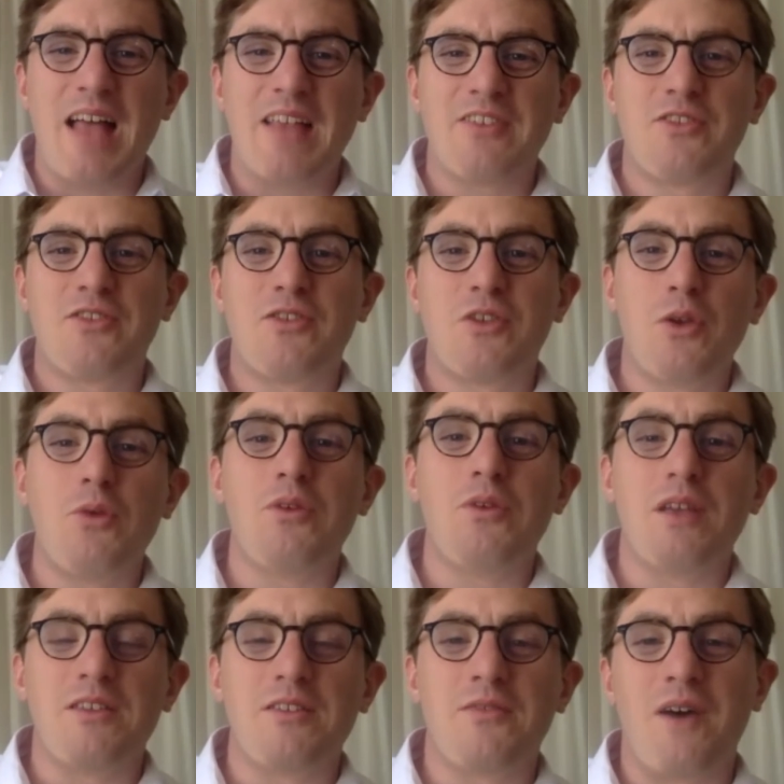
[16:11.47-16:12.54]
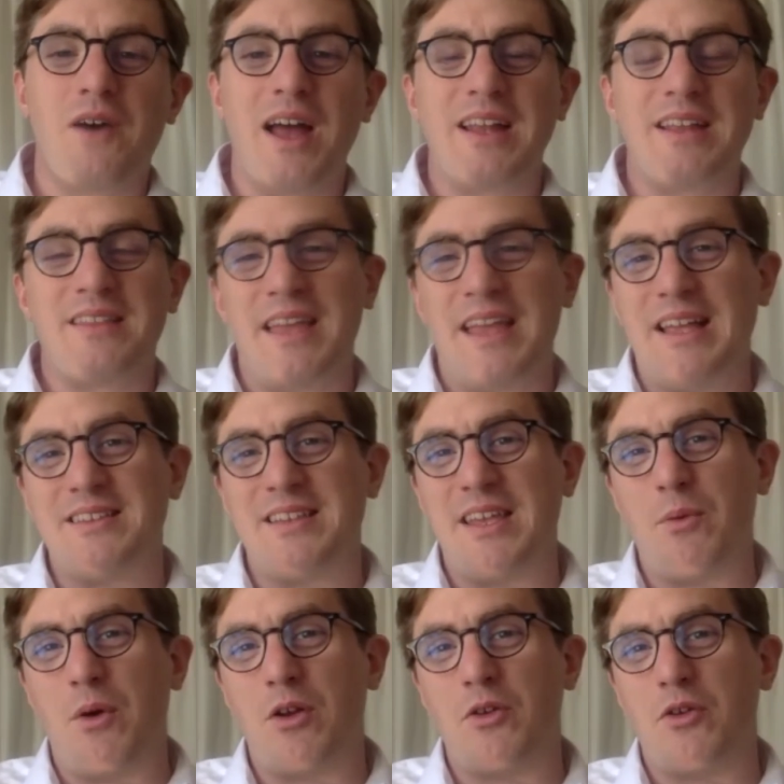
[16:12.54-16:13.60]
as soon as filing the
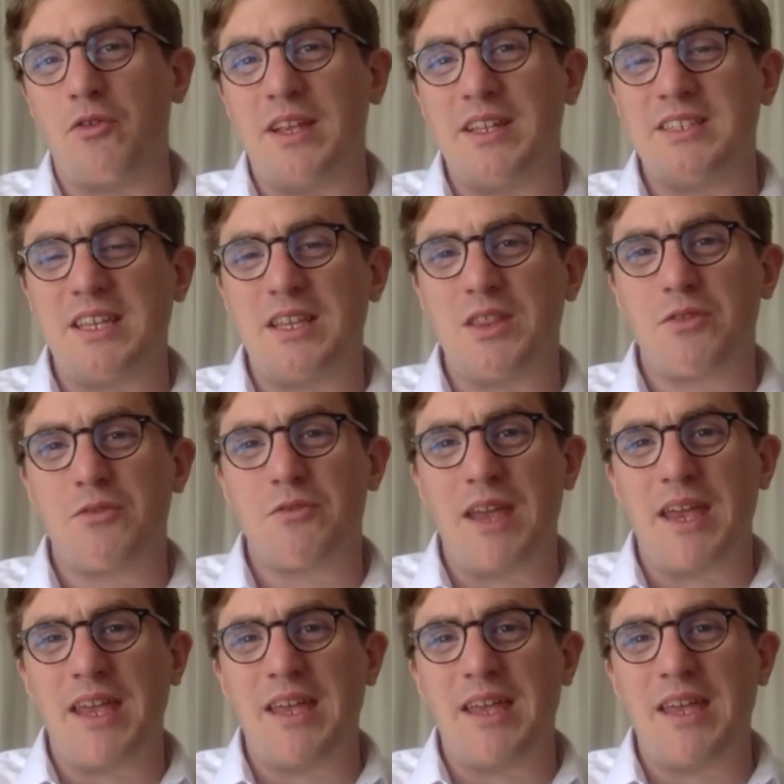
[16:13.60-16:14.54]
ET1 or ET3.